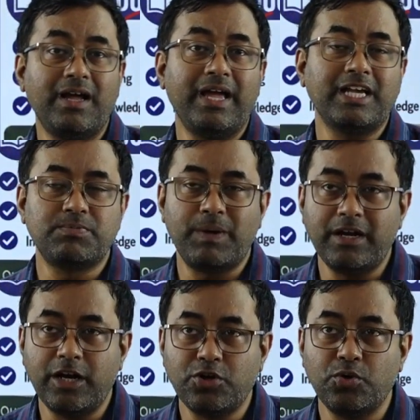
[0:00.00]

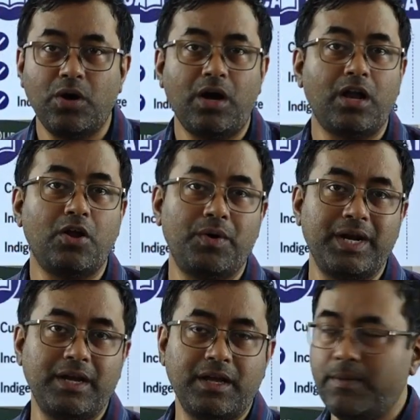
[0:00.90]
expanded to all over
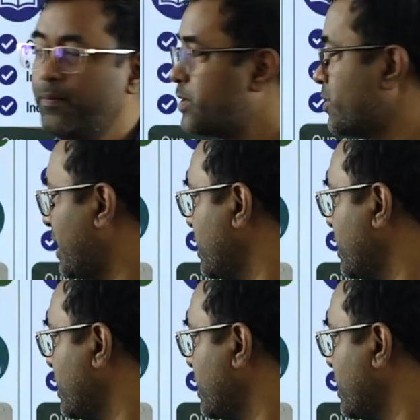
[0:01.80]
India. So that